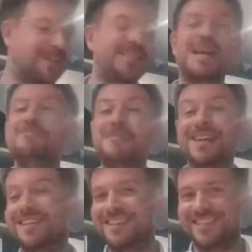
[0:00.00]
DM
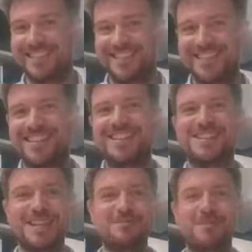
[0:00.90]
me,
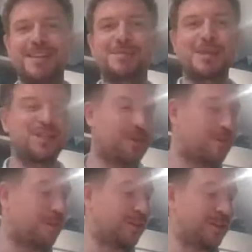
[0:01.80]
especially if you're
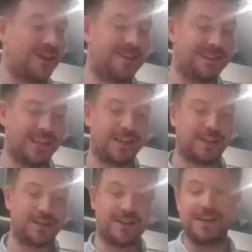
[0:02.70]
a publisher. If you
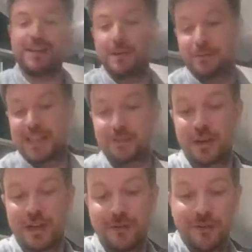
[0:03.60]
can print them
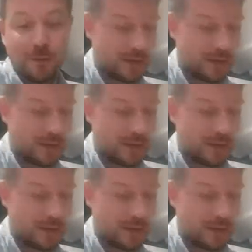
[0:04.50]
all off for